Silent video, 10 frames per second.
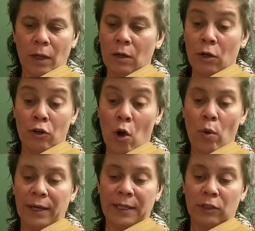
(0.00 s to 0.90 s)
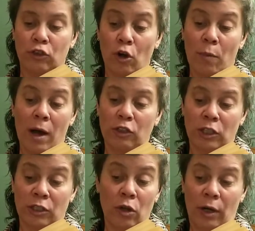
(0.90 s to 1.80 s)
No one did so much
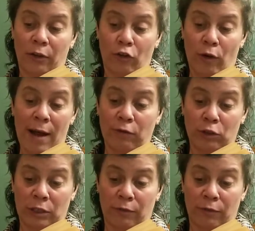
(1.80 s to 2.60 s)
as look at the travelers at